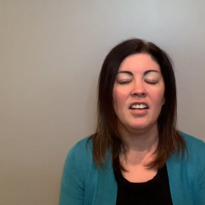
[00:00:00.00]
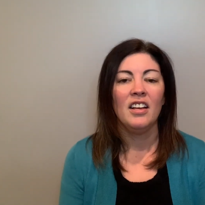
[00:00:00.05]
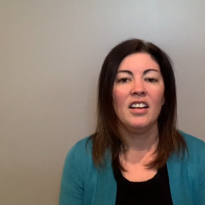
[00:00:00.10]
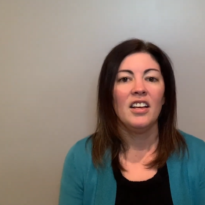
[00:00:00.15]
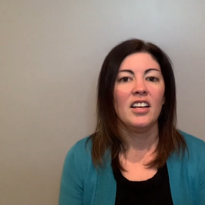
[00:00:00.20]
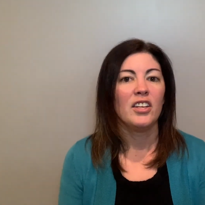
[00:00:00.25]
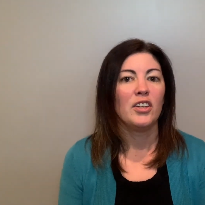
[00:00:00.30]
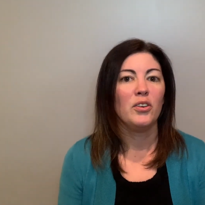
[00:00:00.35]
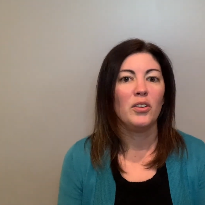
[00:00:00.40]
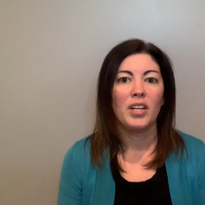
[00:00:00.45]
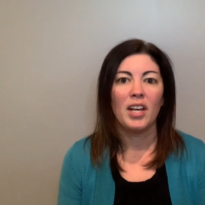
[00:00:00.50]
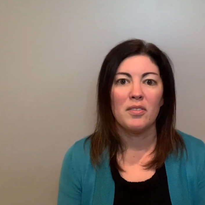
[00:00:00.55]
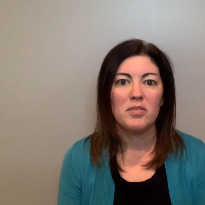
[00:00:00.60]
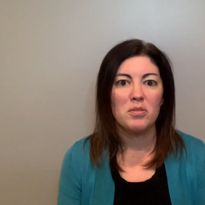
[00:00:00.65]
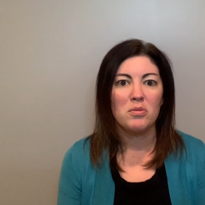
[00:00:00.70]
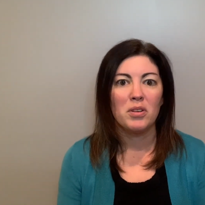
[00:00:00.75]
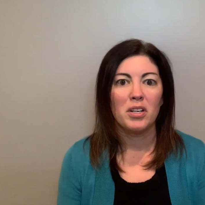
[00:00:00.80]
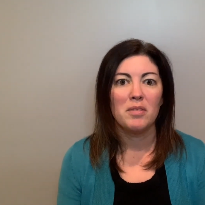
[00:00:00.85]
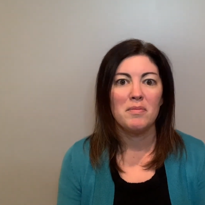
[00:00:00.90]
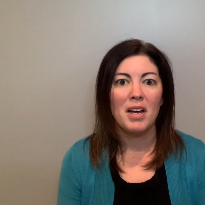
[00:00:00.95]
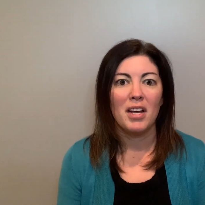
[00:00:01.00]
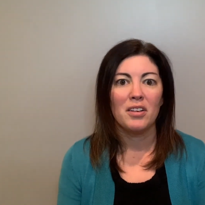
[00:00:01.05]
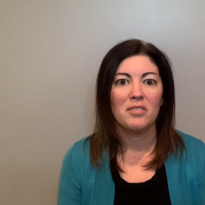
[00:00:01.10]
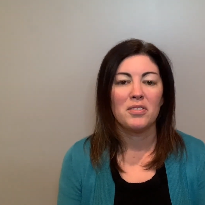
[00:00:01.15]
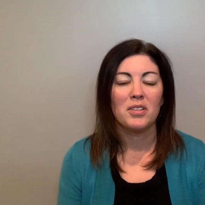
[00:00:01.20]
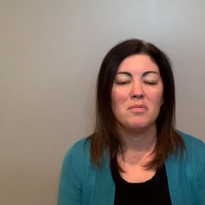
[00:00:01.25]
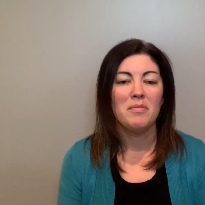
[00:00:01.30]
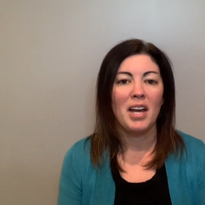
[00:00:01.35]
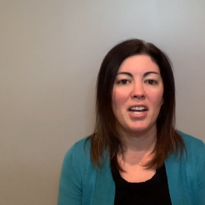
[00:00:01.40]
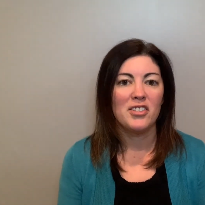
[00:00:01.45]
You only have to worry about it
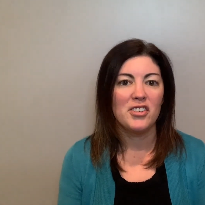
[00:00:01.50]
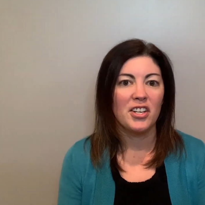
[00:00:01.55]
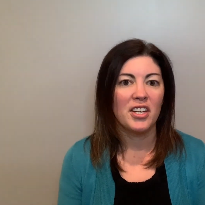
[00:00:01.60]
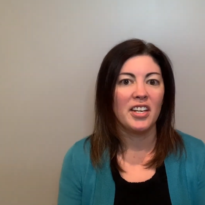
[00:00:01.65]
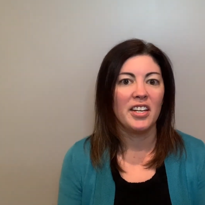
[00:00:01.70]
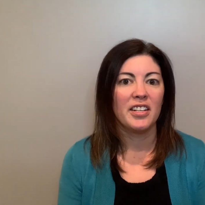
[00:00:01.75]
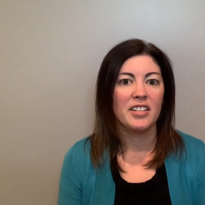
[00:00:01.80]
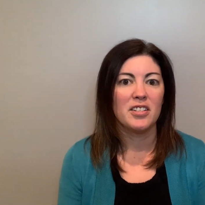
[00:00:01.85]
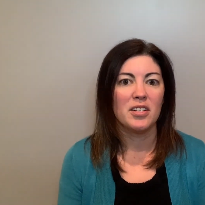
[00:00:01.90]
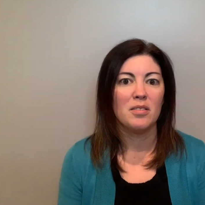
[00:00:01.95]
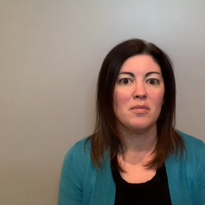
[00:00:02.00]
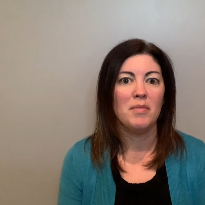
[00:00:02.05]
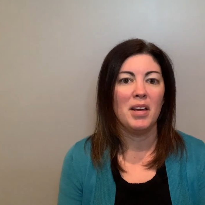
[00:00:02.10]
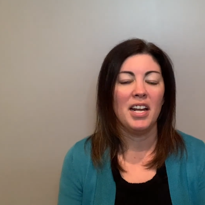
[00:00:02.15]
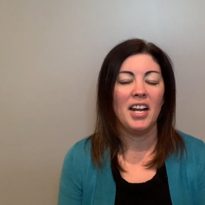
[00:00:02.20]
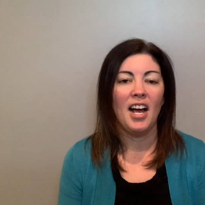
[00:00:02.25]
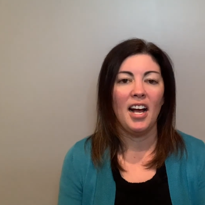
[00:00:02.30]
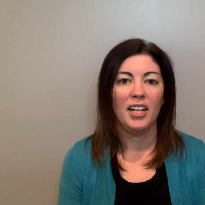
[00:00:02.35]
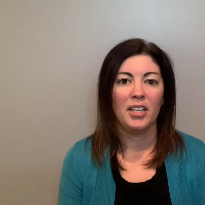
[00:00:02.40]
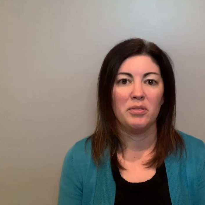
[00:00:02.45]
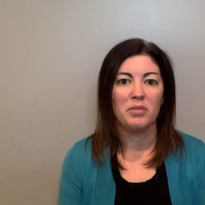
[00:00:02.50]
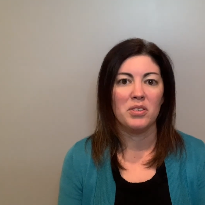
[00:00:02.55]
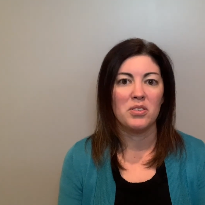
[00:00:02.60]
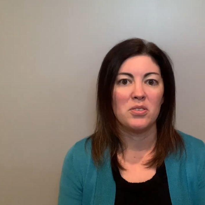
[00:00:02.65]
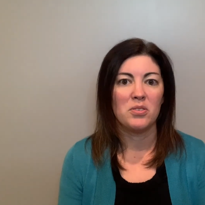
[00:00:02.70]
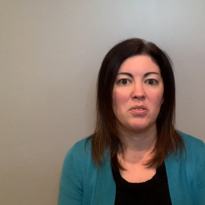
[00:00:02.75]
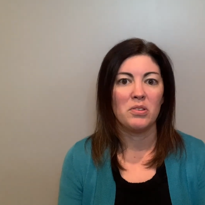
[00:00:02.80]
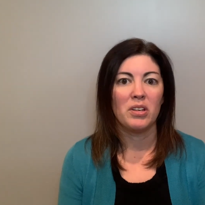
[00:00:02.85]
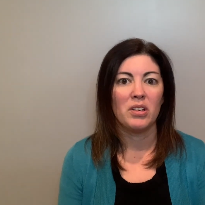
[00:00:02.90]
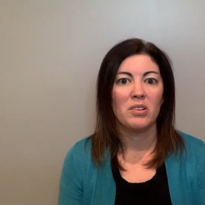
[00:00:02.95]
for Magic Kingdom and Hollywood
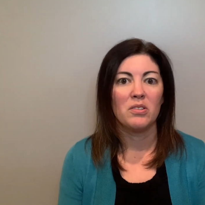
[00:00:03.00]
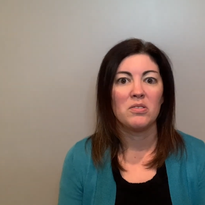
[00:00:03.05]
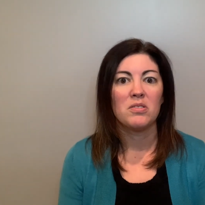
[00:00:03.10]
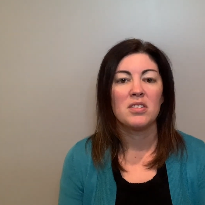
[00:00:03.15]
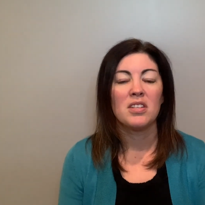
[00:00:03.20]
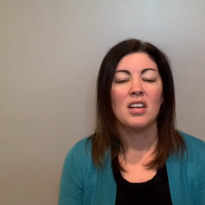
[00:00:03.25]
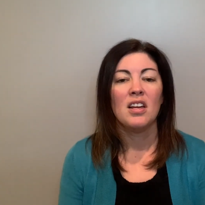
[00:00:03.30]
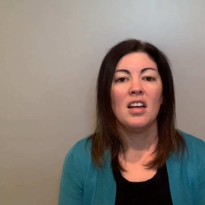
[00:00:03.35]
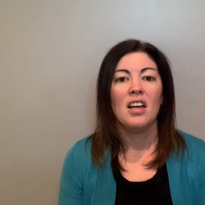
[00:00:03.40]
Studios.